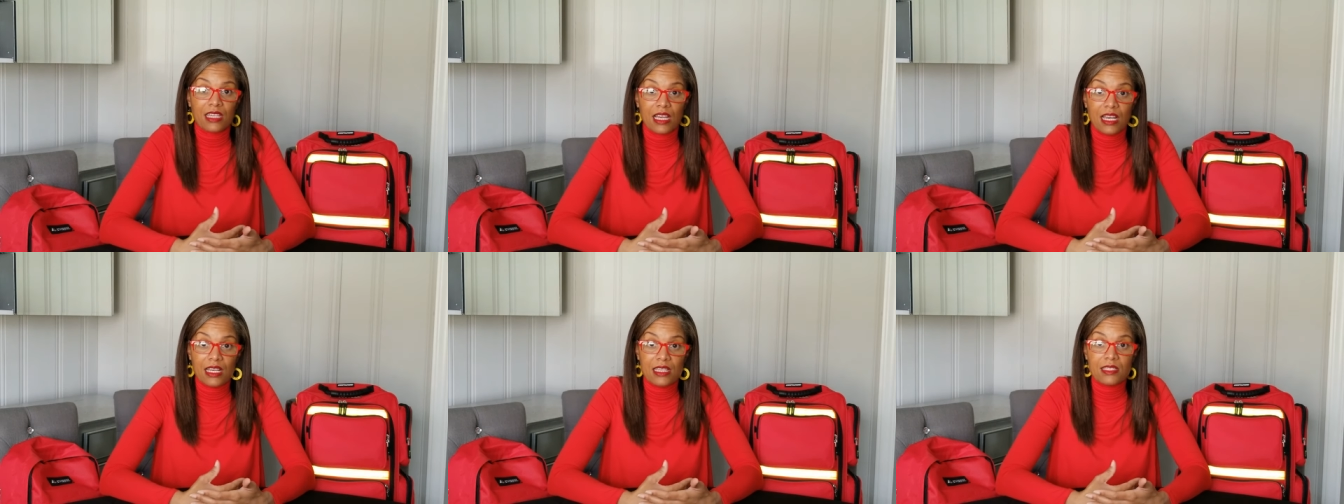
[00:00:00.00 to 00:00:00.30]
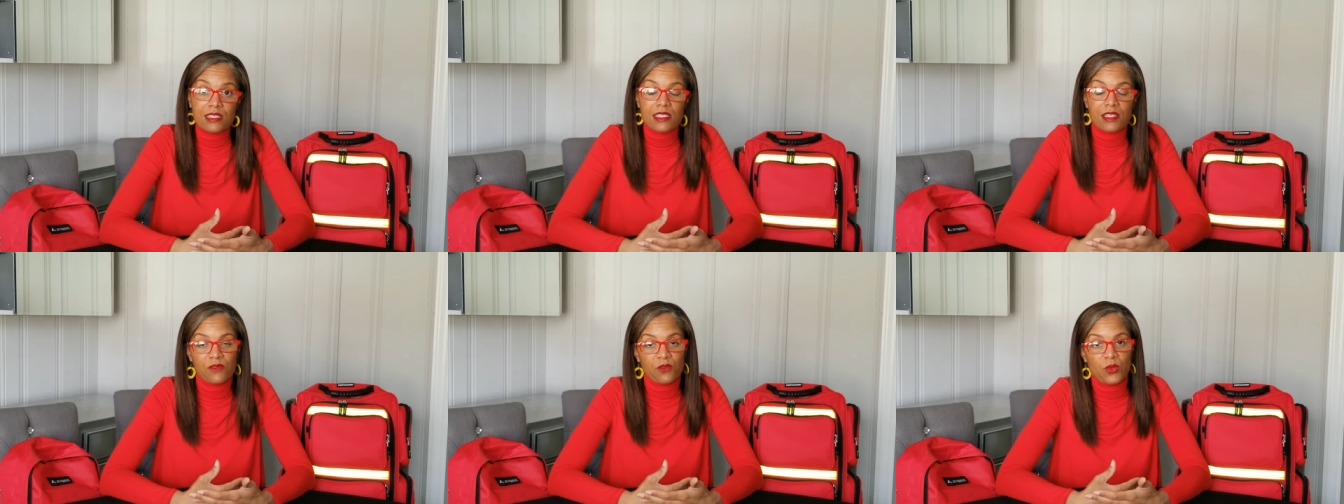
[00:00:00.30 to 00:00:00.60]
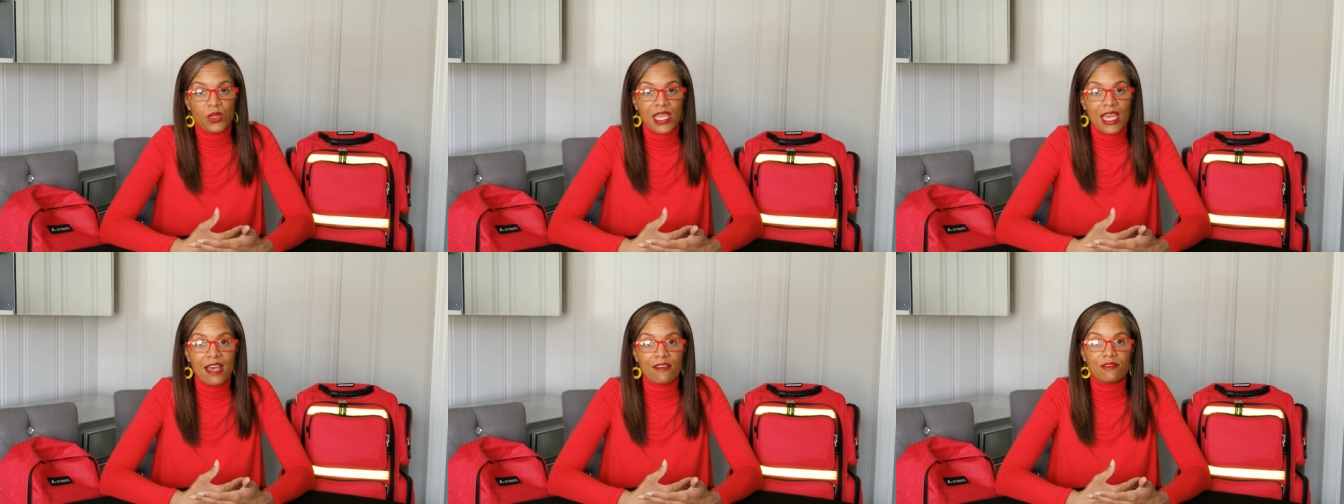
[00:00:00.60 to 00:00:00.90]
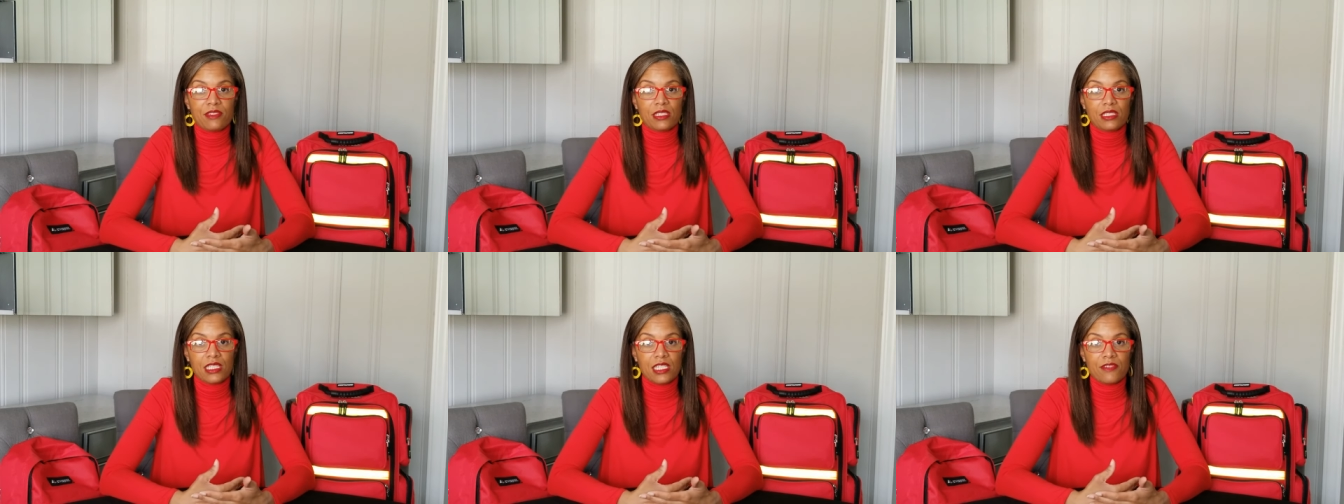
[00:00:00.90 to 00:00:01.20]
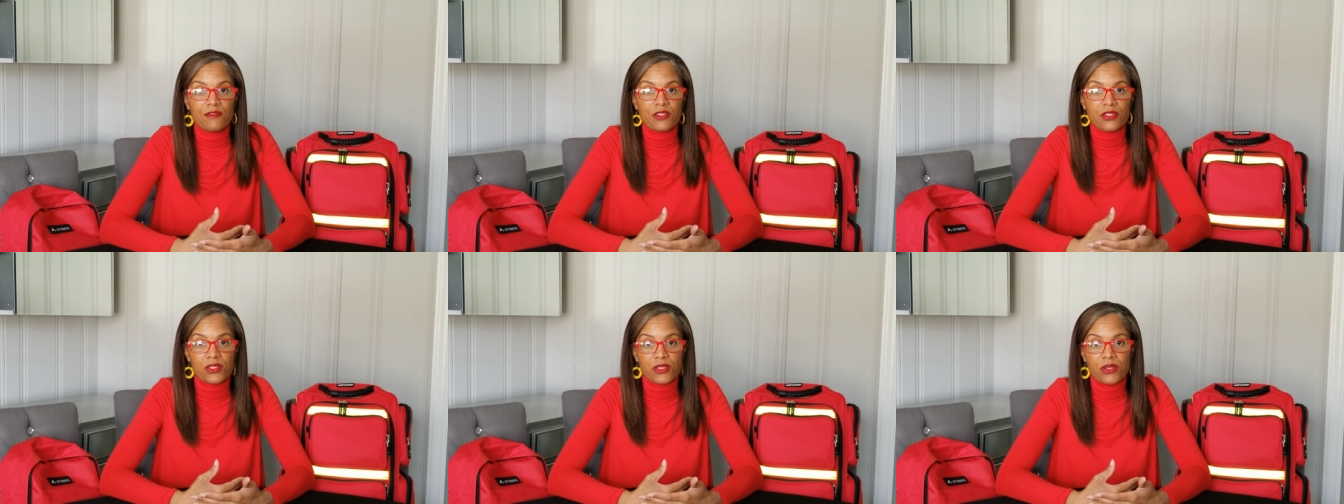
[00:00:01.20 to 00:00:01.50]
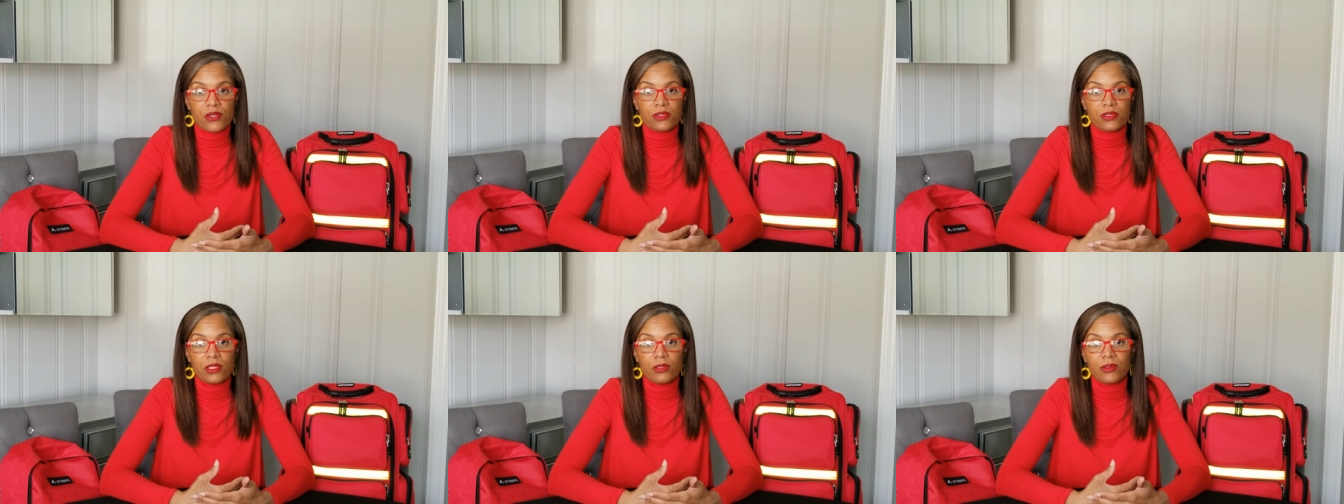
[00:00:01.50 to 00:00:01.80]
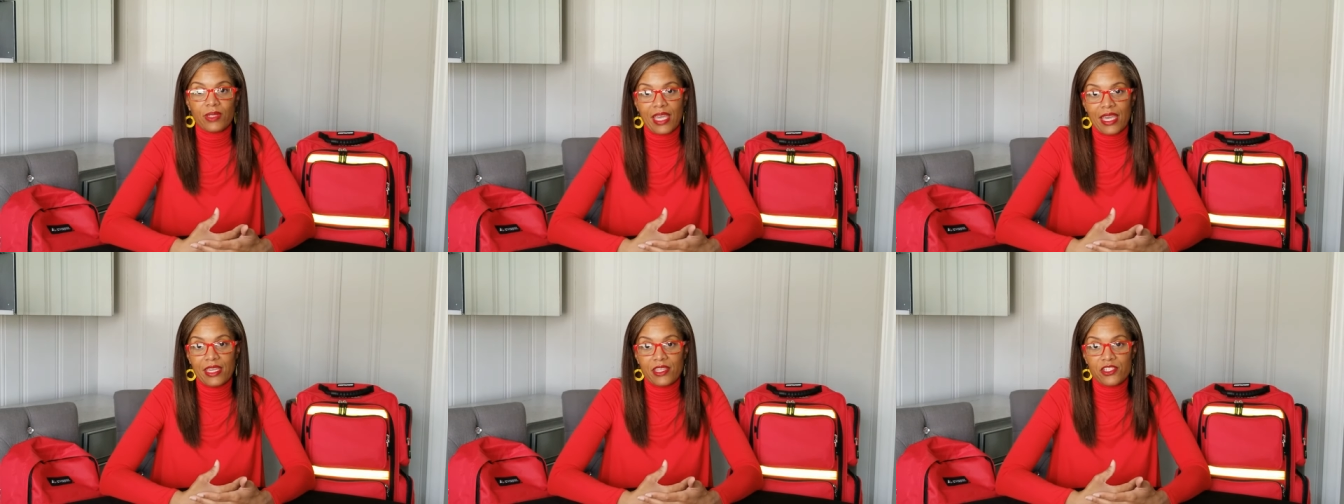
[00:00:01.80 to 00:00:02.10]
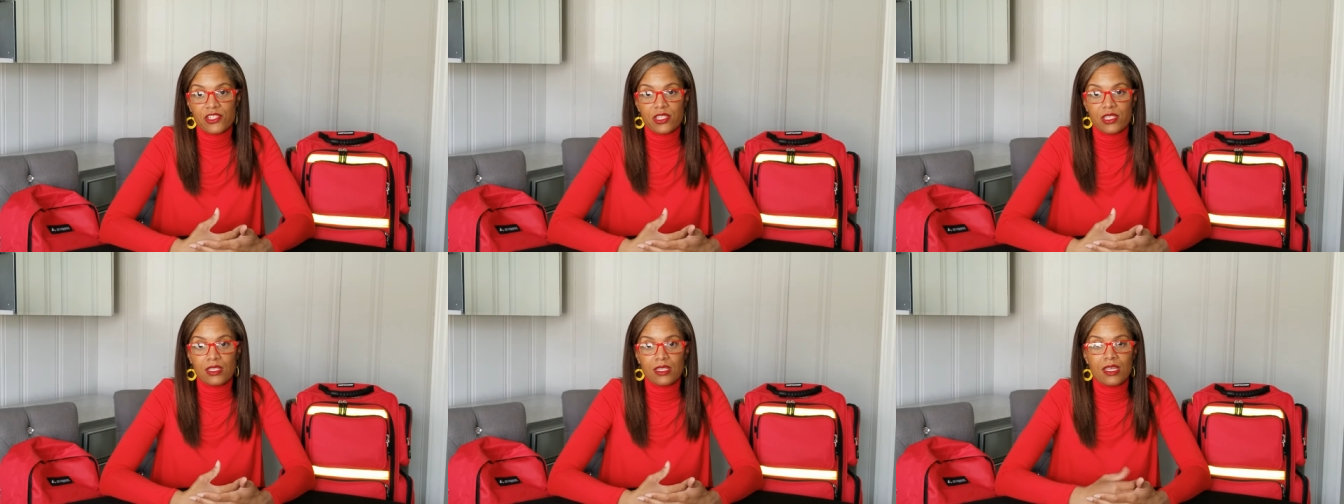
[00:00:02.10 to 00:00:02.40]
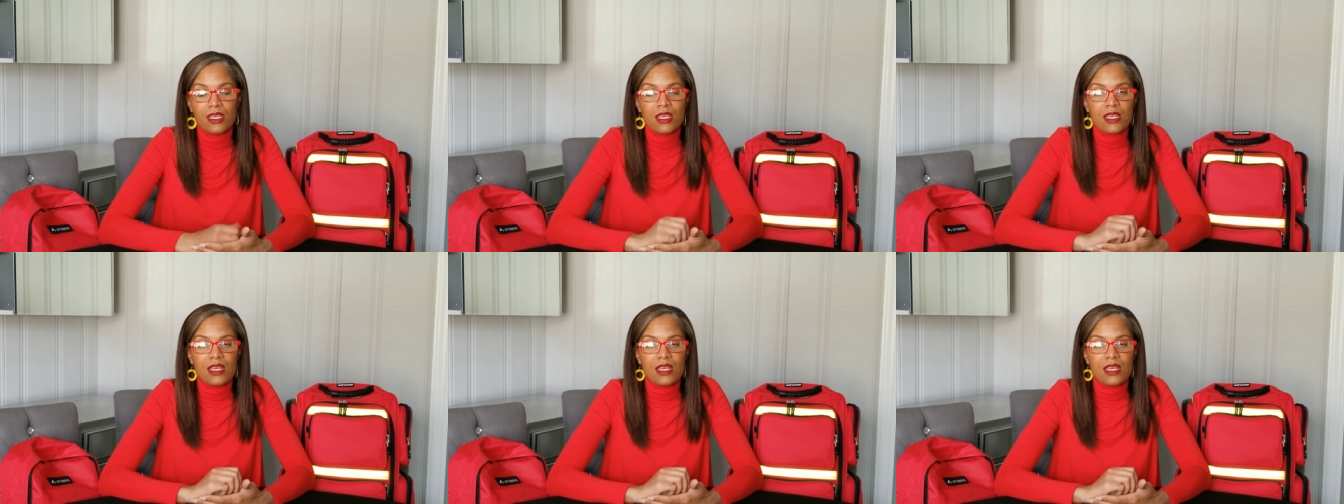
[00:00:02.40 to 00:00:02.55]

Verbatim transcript: us if we have to leave a certain location.